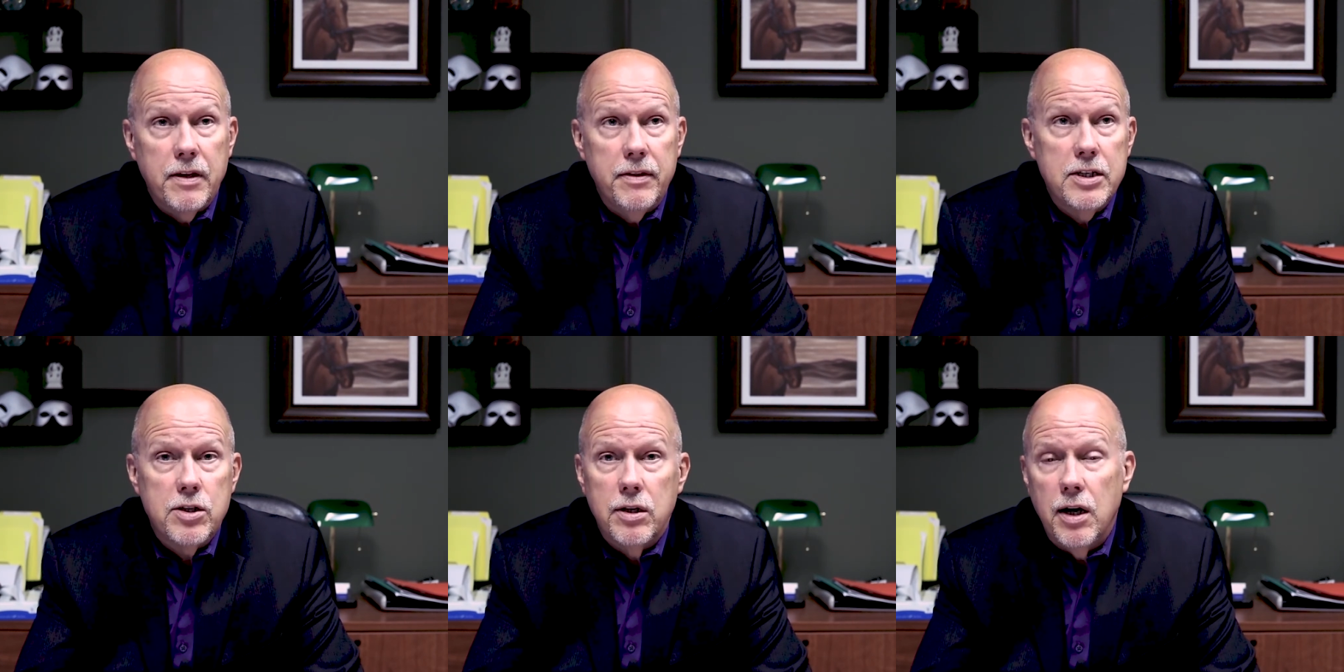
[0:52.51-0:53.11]

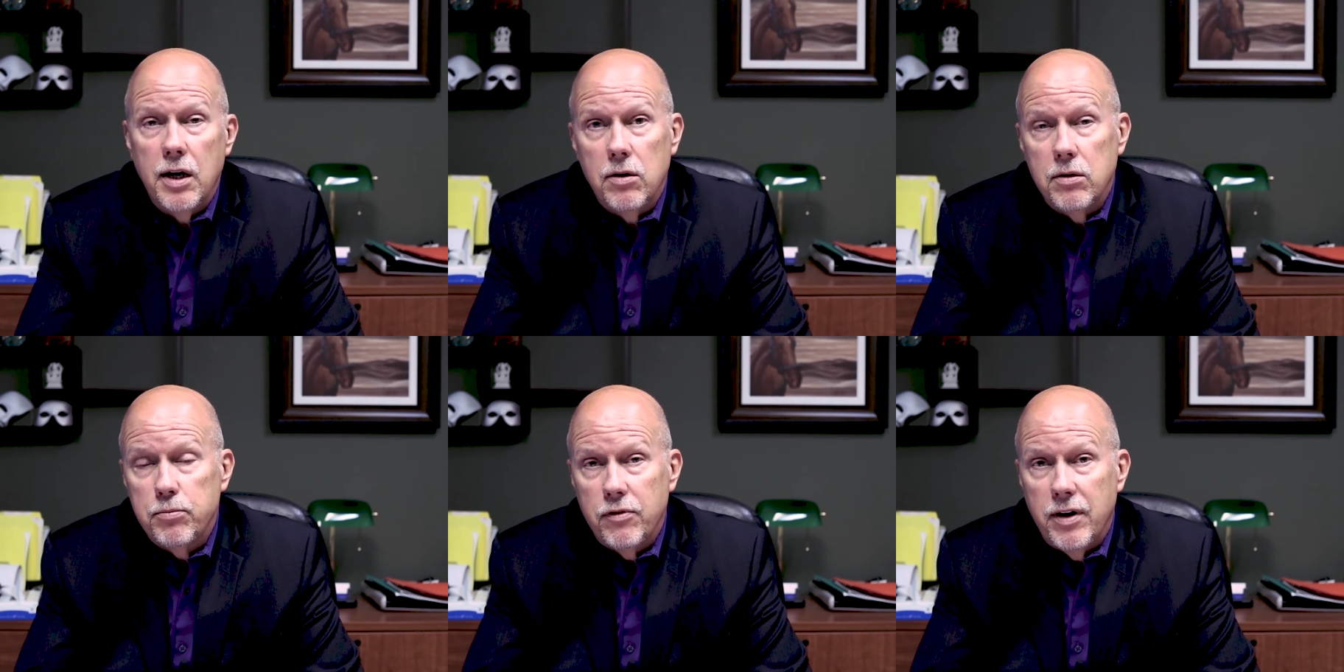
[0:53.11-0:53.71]
These can
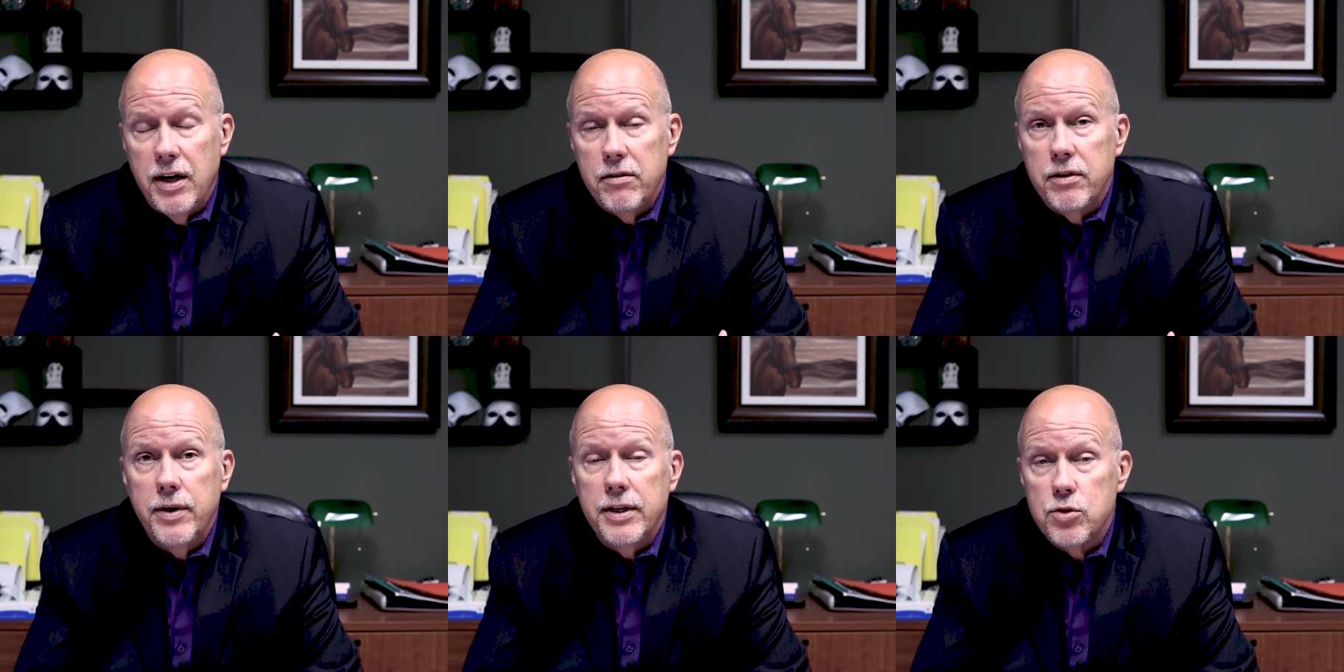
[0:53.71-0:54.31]
all provide
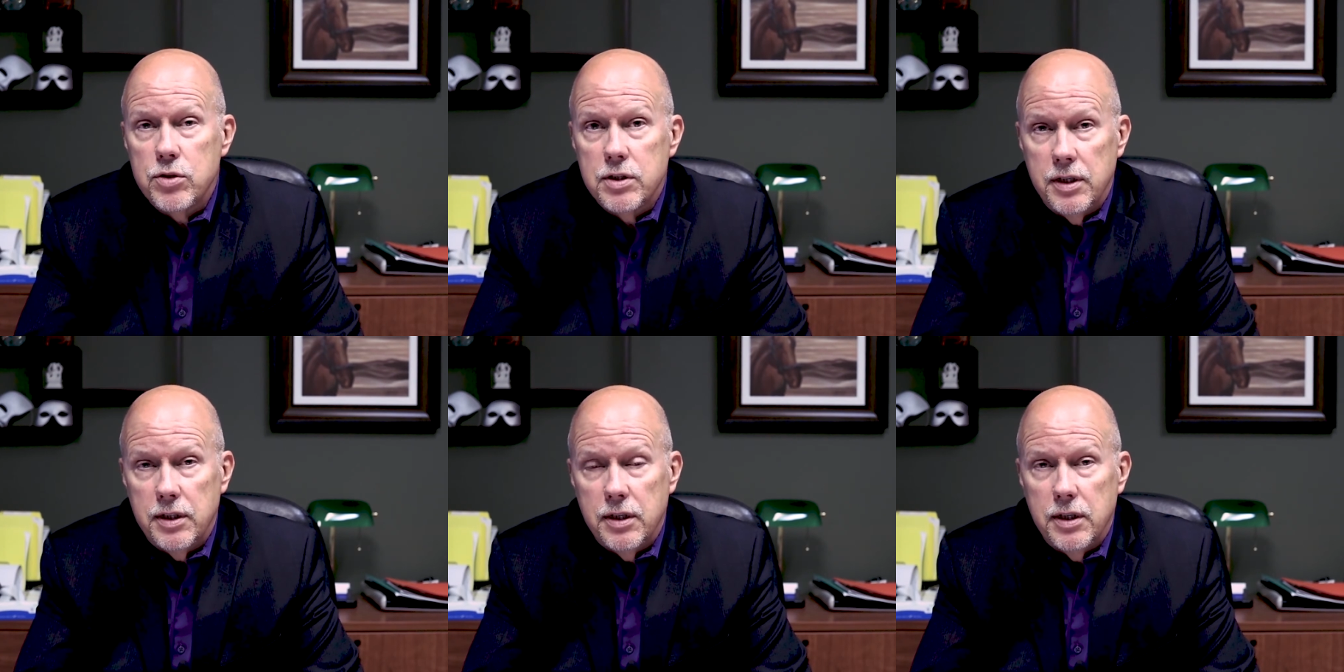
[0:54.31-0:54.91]
very
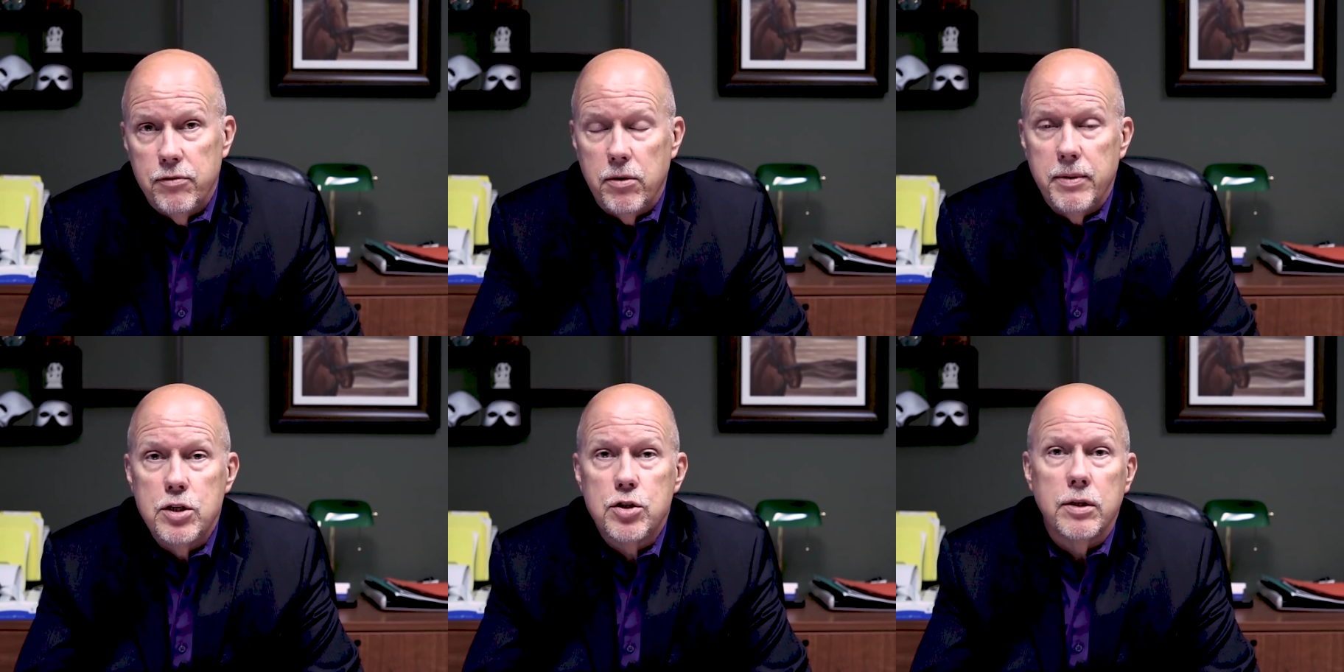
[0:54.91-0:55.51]
interesting
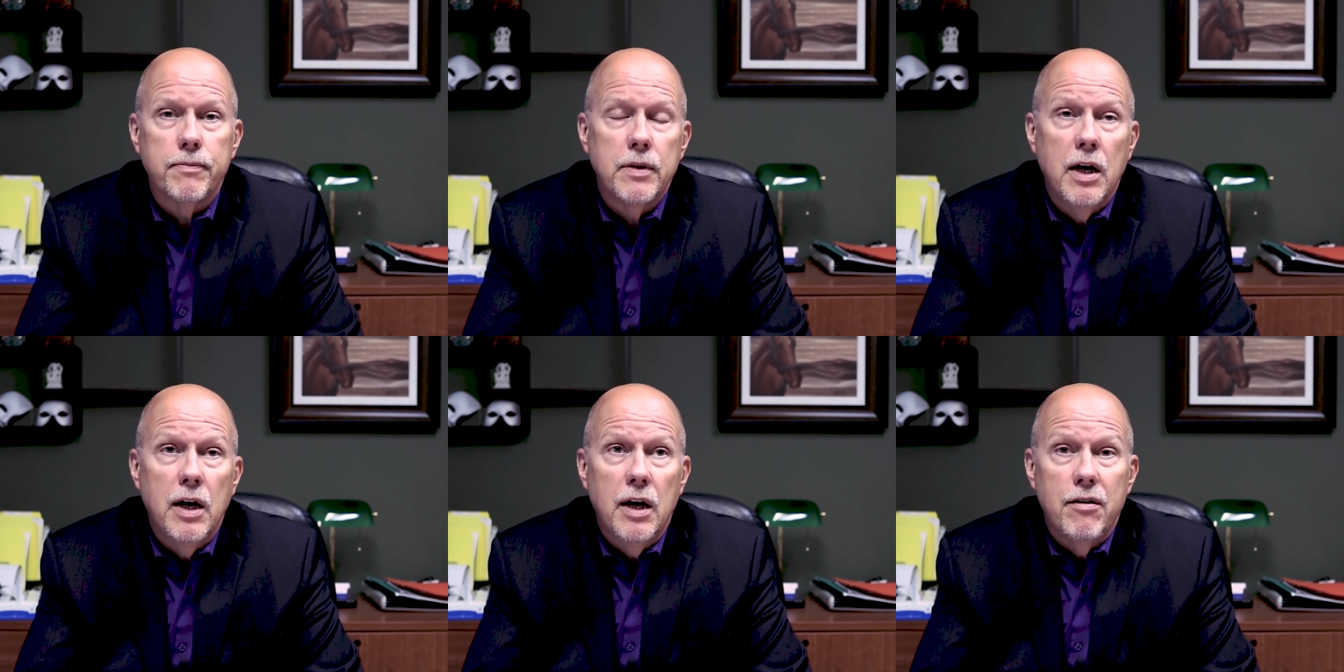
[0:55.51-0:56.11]
information.
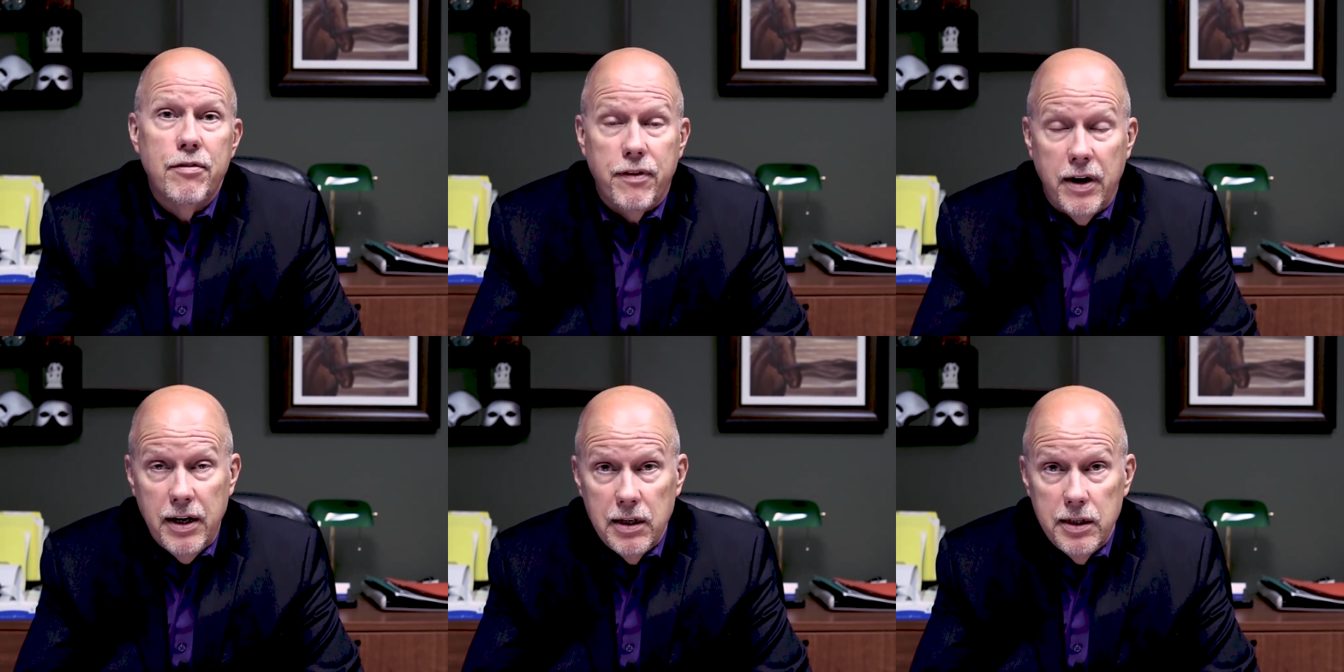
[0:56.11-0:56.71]

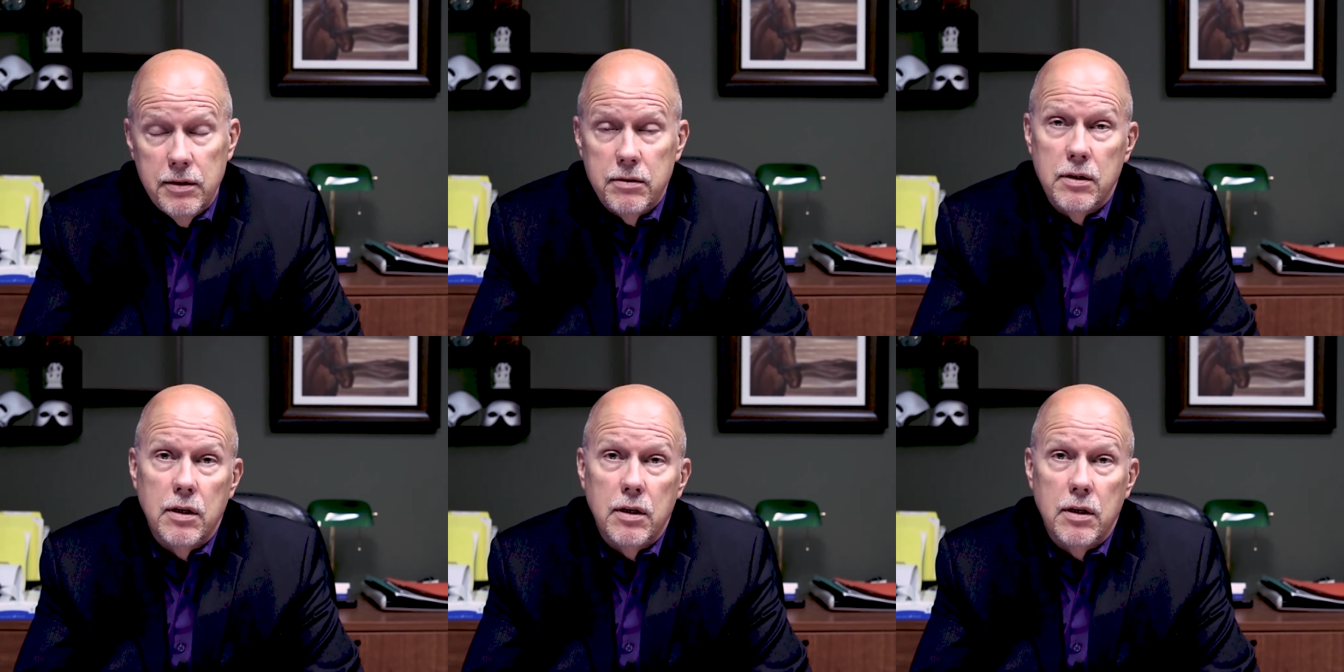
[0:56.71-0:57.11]
Finally,